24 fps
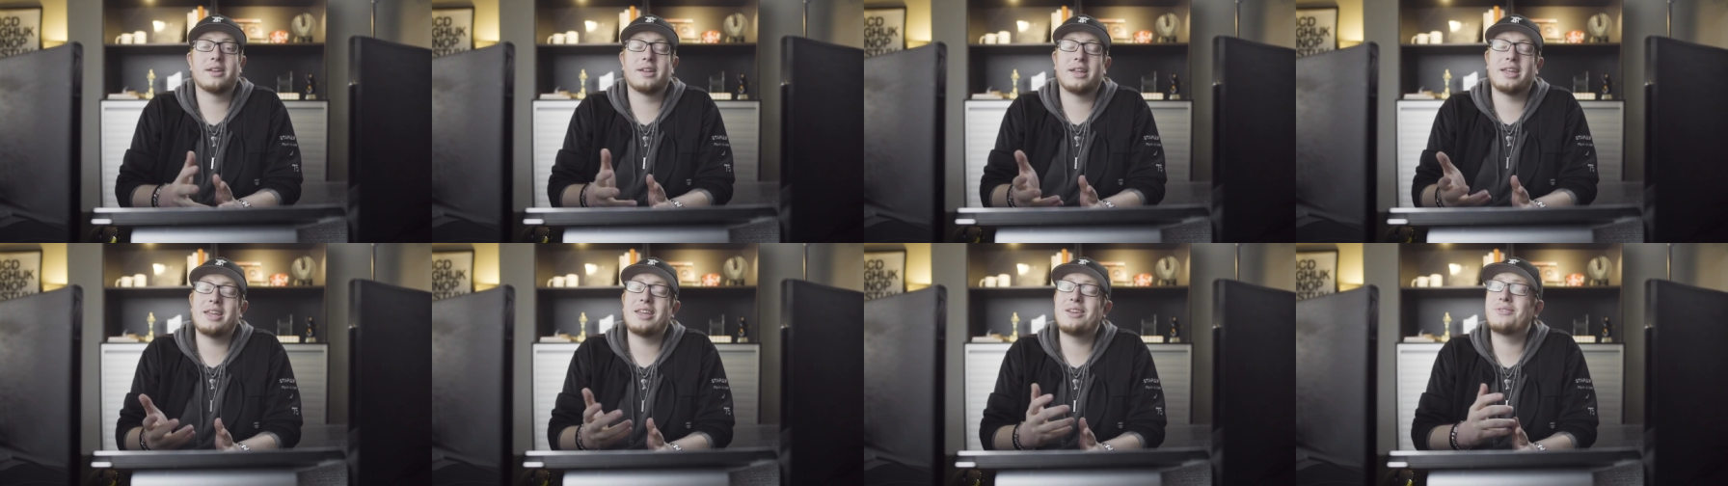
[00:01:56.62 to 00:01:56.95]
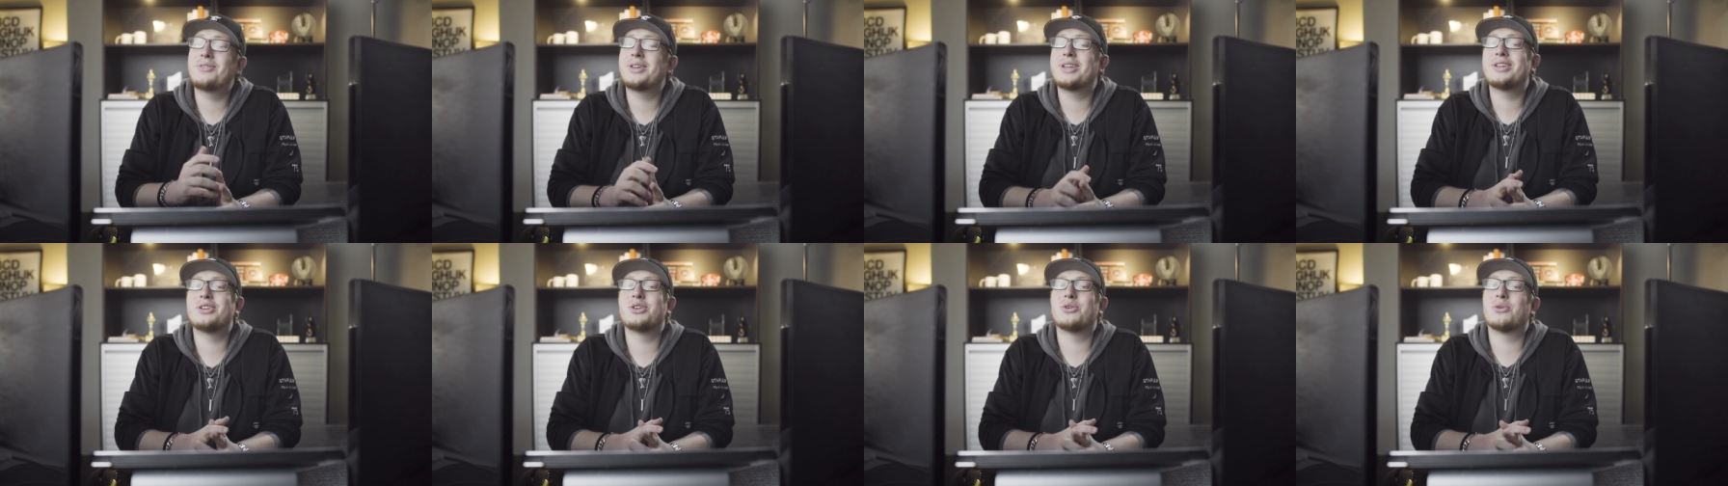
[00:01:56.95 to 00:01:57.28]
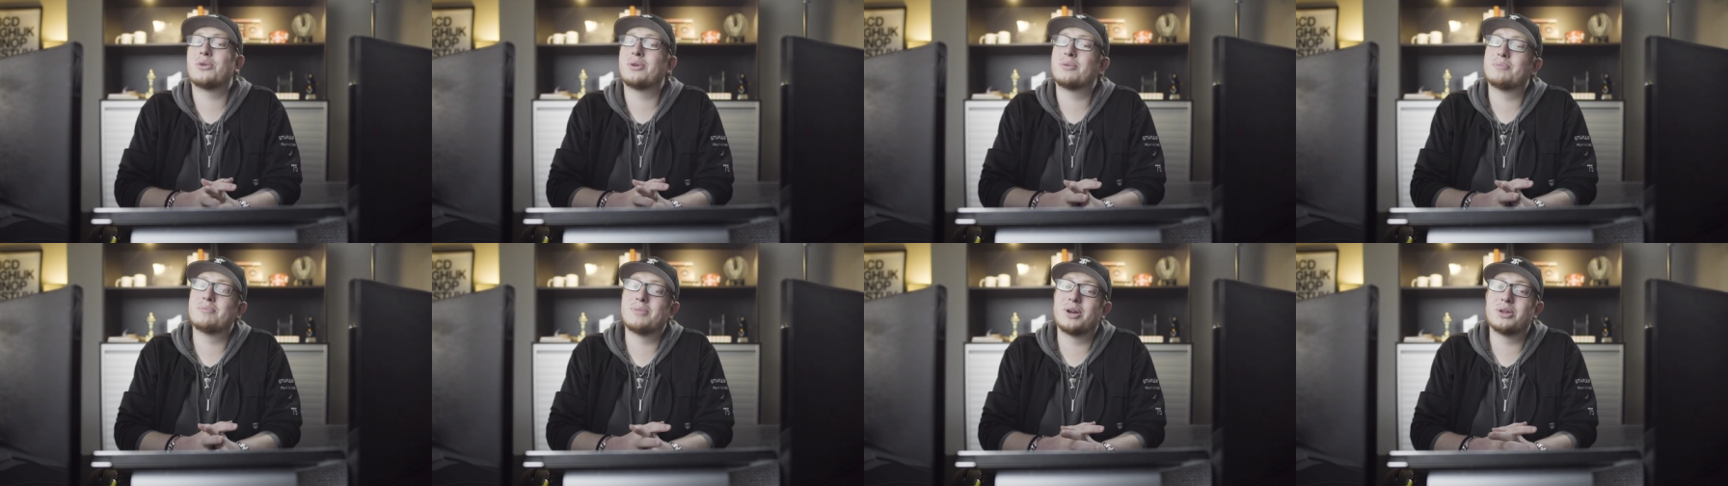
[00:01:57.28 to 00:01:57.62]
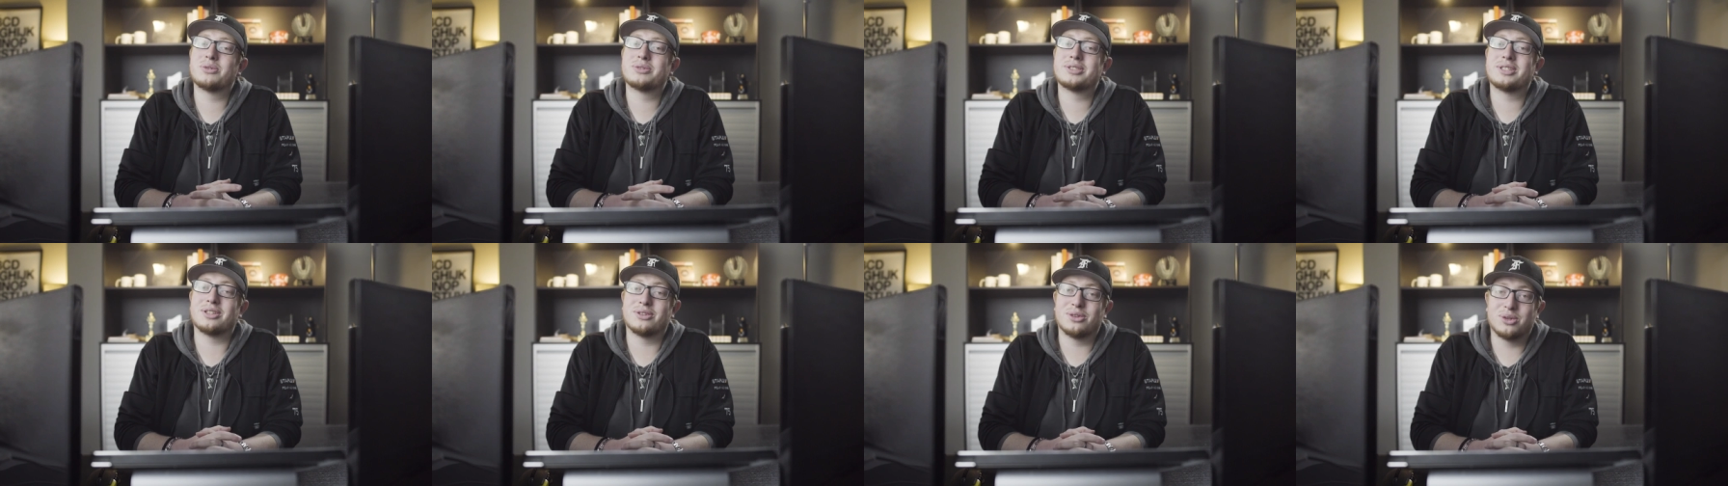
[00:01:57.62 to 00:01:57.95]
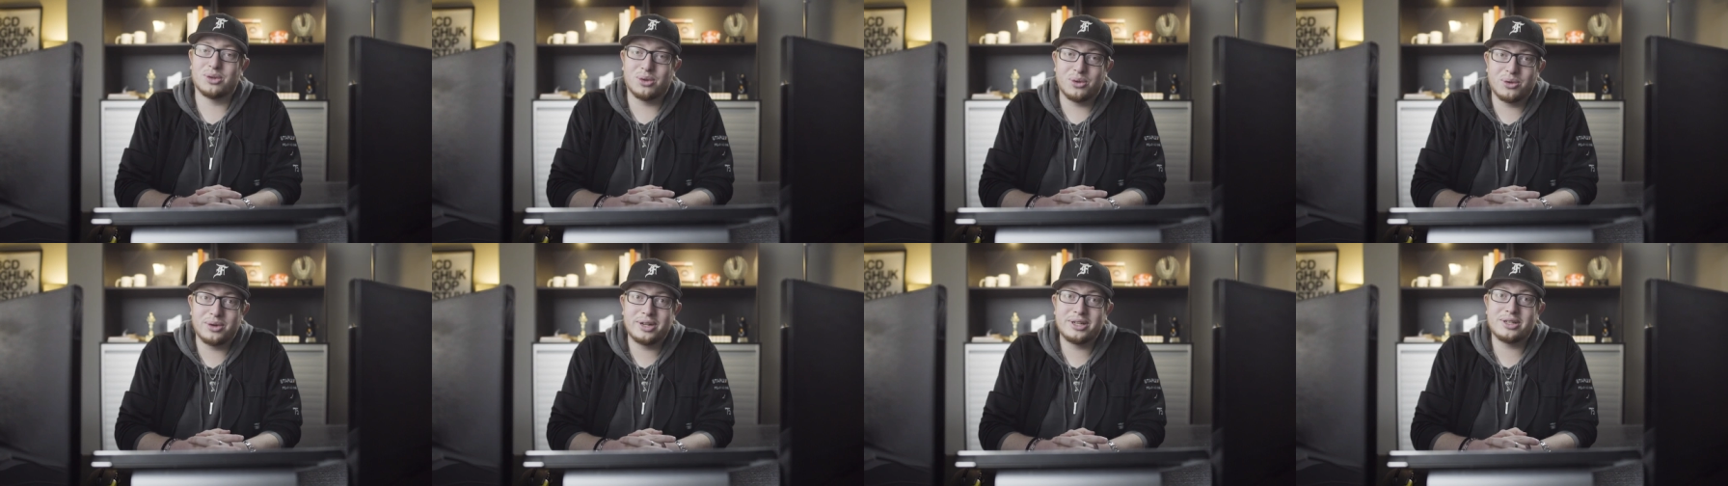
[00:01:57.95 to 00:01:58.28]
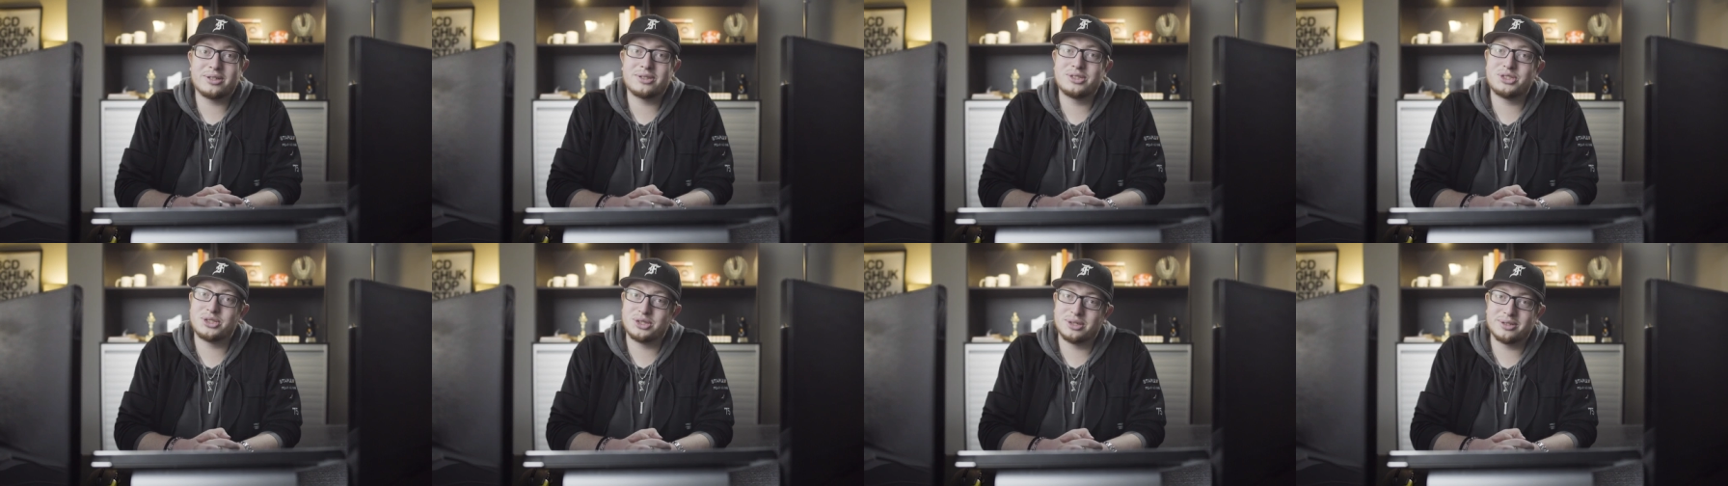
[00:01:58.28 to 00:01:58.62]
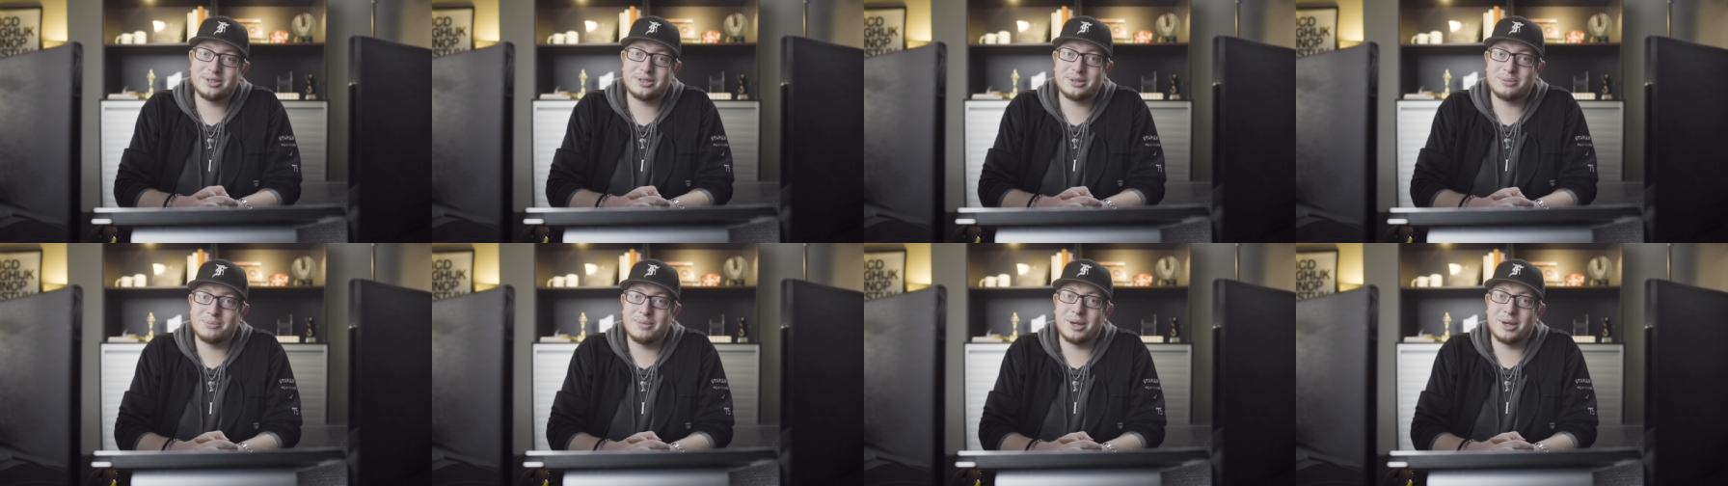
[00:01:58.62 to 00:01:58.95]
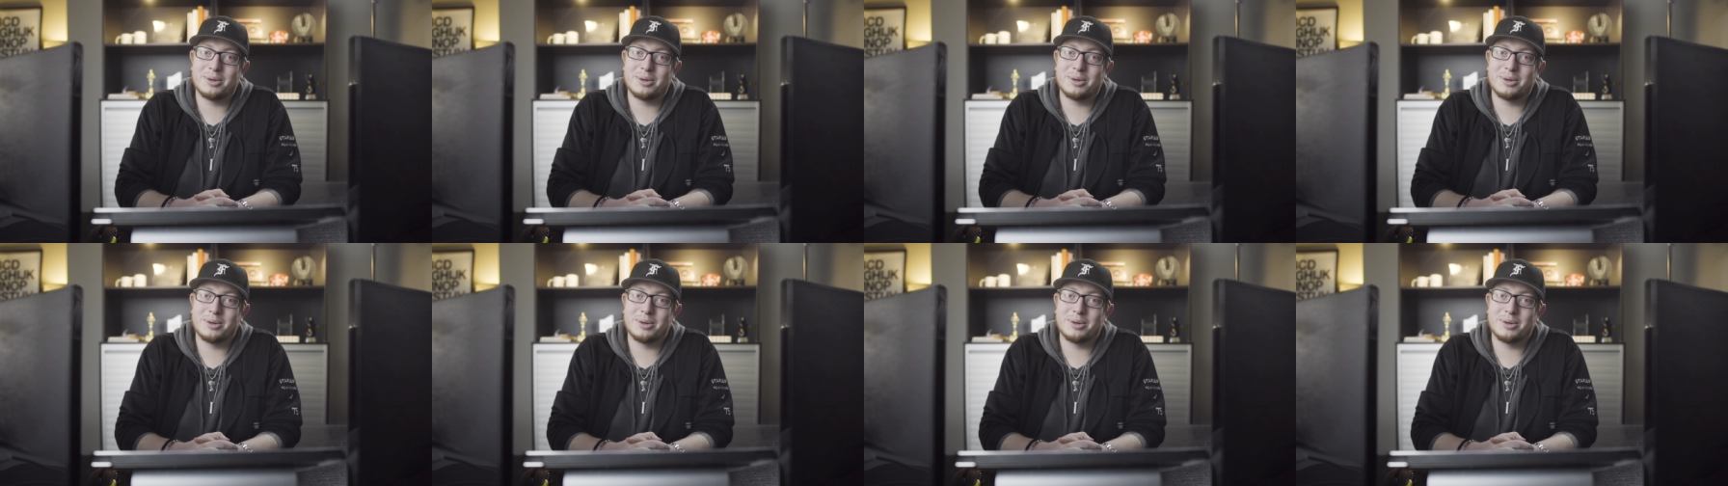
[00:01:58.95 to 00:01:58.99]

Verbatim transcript: Even your most loyal church